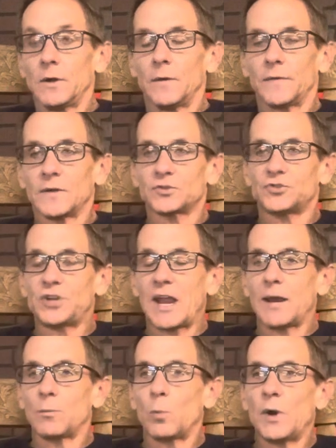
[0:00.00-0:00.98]
know, there's
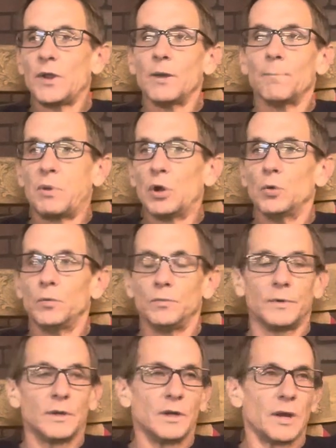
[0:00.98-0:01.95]
Jan William
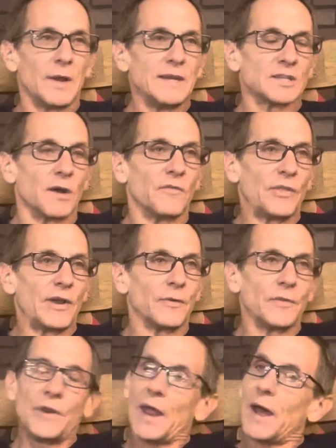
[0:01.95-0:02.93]
Boone. You know, he's over there
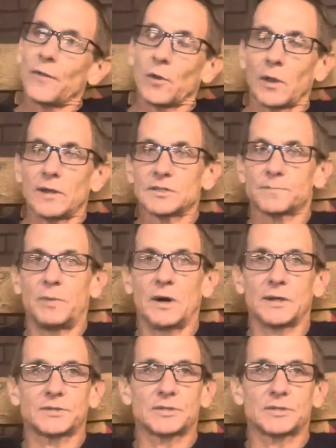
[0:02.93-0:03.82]
in the Netherlands, but